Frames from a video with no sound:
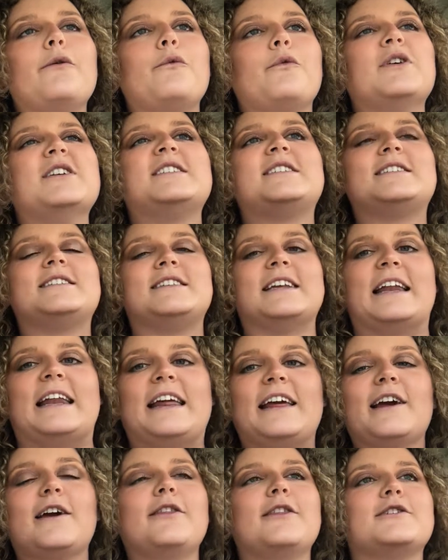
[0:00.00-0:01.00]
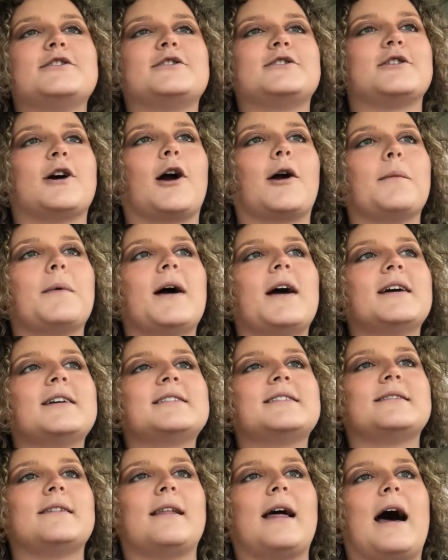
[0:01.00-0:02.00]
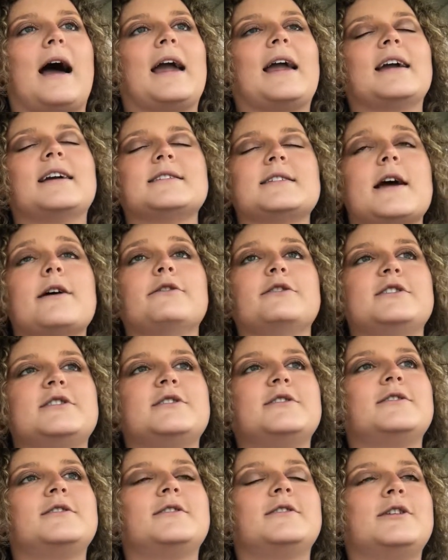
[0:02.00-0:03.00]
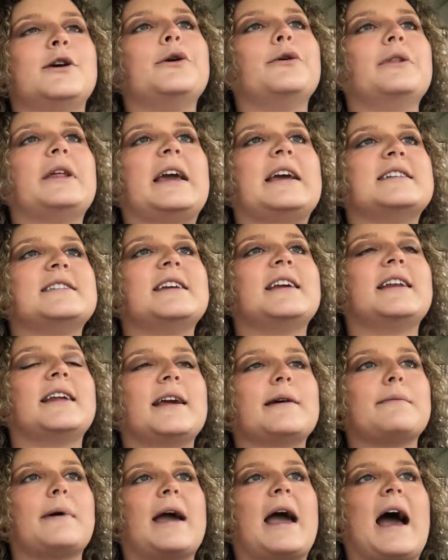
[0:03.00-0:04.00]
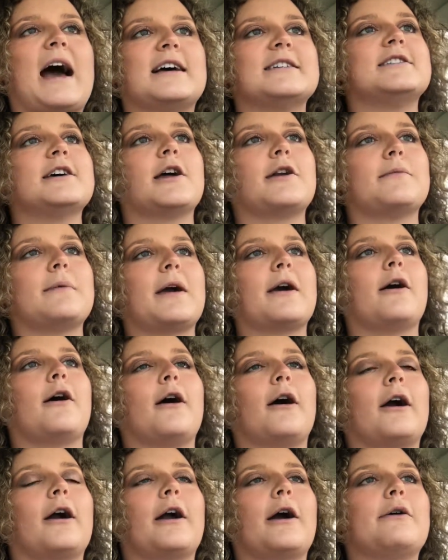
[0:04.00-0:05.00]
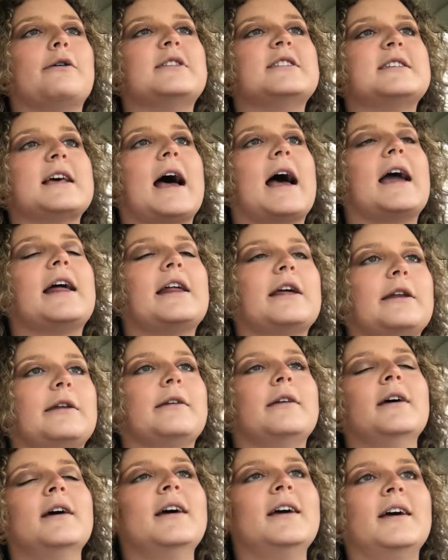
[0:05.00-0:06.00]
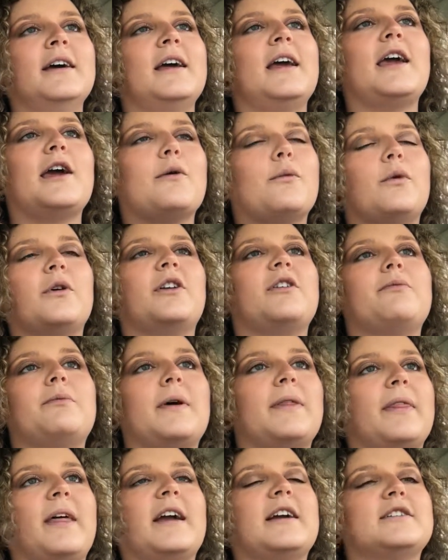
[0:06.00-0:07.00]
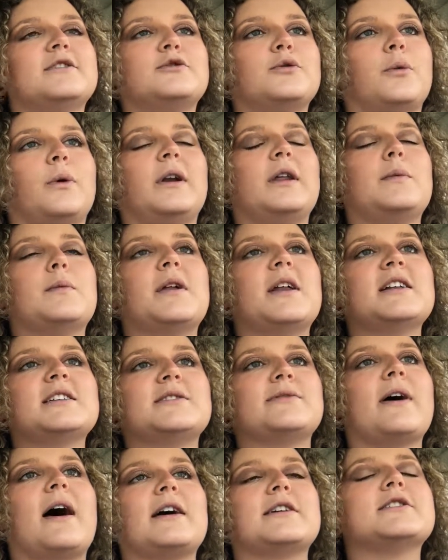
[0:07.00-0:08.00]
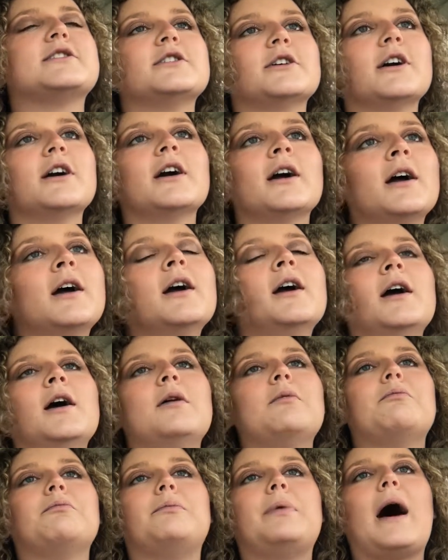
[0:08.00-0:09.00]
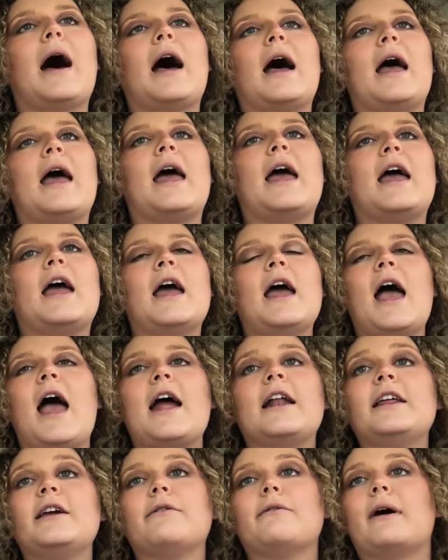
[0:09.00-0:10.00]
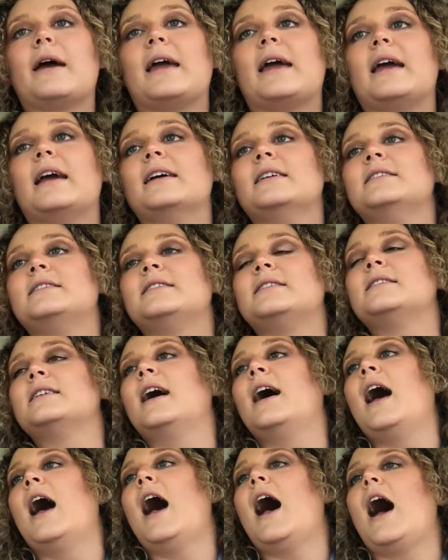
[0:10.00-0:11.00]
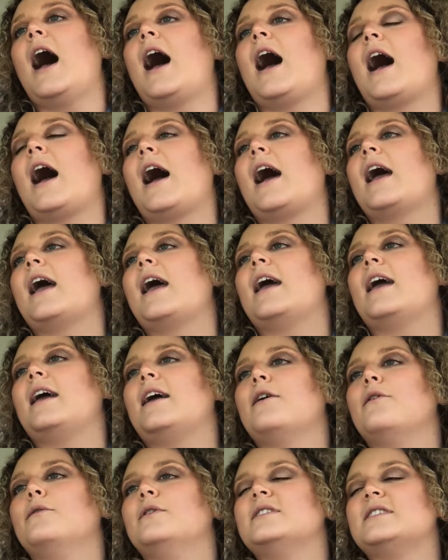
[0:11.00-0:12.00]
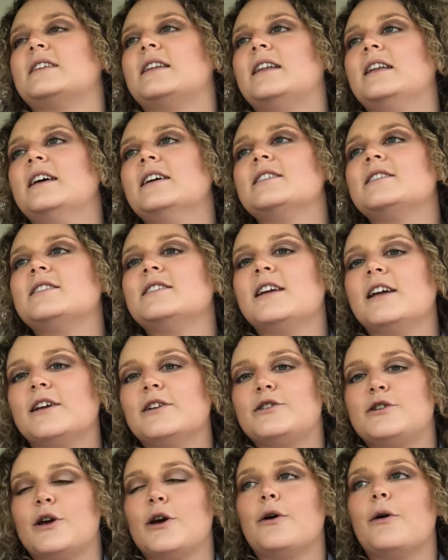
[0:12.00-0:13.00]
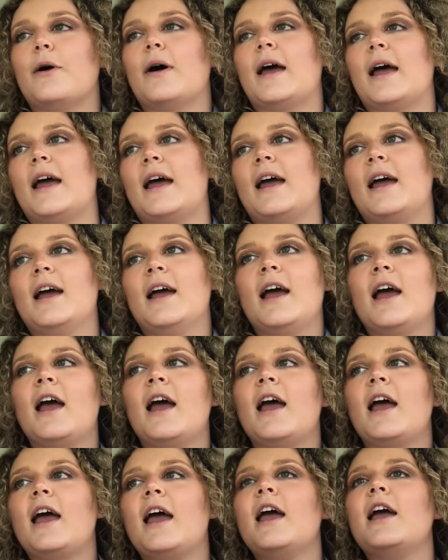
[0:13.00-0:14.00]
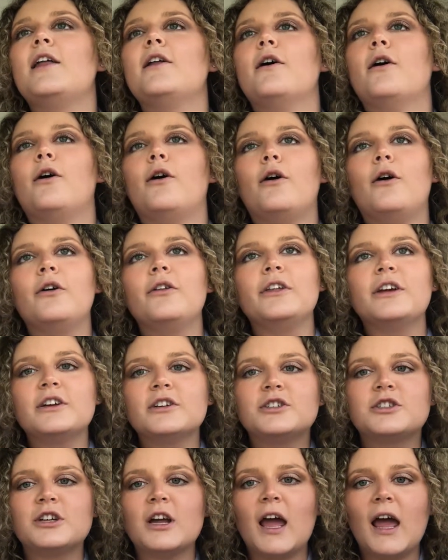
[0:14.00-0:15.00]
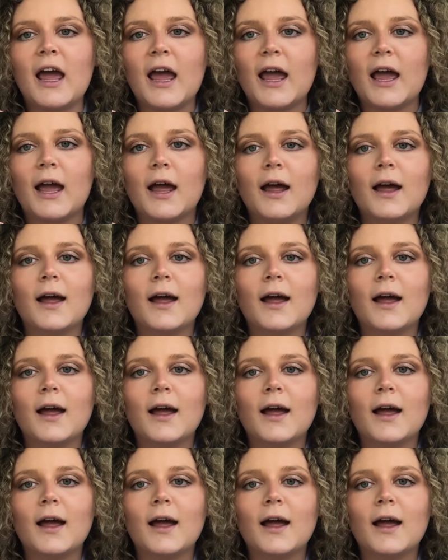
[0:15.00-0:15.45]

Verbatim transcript: was sitting in the Starbucks line because I was too lazy to get my ass out of my car and go inside, and it would have been like 20 minutes faster. But anyways, I was listening to it, and holy shit,